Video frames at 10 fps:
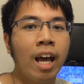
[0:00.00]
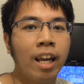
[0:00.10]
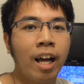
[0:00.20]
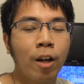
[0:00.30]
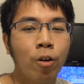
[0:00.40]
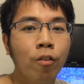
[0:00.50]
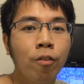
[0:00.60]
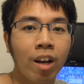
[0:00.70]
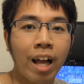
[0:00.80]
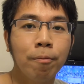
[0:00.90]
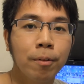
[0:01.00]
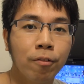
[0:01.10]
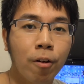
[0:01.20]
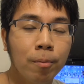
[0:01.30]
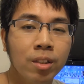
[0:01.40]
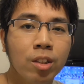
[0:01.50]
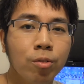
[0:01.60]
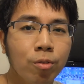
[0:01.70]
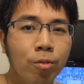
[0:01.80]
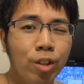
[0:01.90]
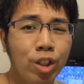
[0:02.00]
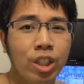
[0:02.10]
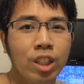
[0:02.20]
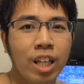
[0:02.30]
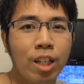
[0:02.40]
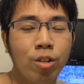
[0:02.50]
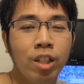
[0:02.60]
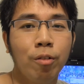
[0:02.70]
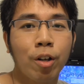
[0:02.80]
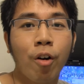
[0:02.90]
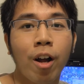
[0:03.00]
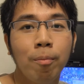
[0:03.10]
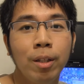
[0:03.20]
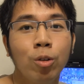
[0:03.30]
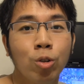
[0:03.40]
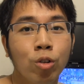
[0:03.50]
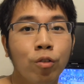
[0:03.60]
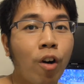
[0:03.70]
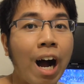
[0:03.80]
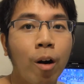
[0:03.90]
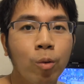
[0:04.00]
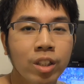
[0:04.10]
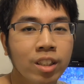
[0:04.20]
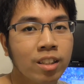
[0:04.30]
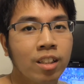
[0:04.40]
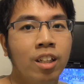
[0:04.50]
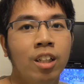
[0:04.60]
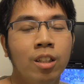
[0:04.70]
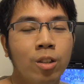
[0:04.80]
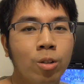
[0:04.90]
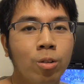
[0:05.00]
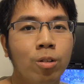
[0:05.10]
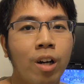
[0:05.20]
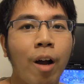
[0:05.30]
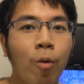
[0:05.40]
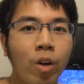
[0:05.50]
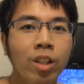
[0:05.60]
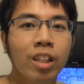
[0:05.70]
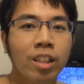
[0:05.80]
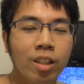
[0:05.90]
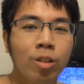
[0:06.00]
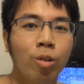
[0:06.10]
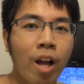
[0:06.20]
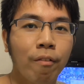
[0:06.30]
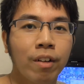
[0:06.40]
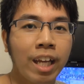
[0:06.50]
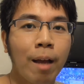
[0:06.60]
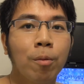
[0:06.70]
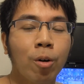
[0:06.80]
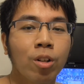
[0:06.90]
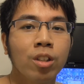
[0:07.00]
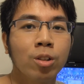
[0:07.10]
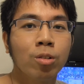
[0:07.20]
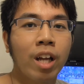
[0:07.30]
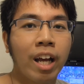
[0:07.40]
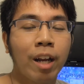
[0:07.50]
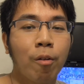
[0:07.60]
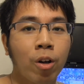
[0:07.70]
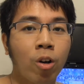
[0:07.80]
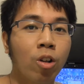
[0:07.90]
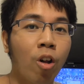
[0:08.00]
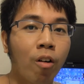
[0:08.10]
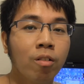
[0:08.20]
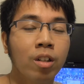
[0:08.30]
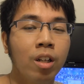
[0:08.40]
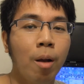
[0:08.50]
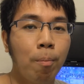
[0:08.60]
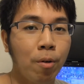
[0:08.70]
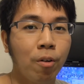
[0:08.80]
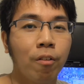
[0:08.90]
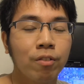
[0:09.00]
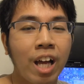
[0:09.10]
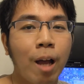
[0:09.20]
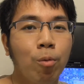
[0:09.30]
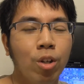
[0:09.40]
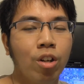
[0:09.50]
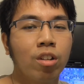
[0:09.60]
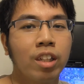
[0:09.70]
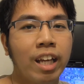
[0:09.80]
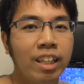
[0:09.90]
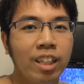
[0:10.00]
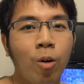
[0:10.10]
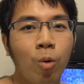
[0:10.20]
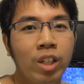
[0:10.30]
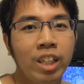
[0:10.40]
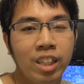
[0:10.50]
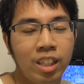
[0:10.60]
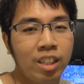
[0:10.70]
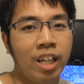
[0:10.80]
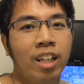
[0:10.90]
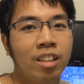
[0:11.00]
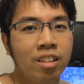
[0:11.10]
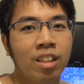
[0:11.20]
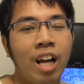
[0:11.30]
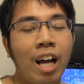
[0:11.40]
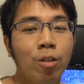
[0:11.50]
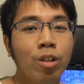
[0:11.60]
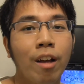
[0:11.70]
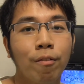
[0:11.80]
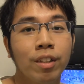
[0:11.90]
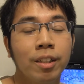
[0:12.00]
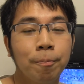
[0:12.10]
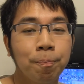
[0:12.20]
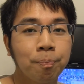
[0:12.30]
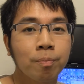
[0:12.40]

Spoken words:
and I go for live performance, which is actually require me to shoot for hours. So I want to have a camcorder so that I can record long period of time without getting overheating, and I don't have the